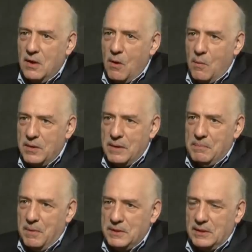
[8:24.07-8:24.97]
or what they're
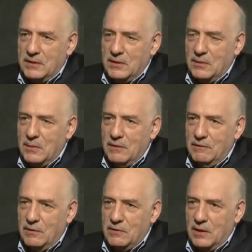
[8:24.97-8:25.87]
promising to do in the
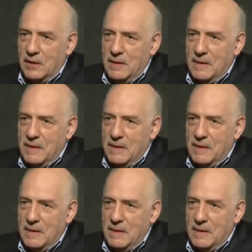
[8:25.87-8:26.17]
future.